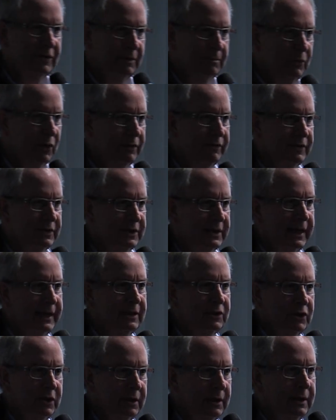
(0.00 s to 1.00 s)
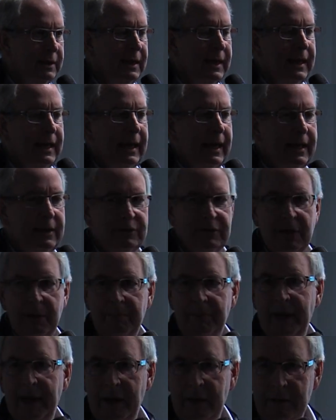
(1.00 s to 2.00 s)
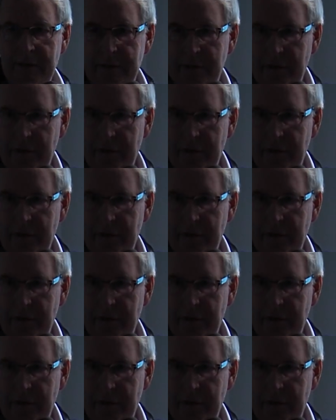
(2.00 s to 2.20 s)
to move a station as compared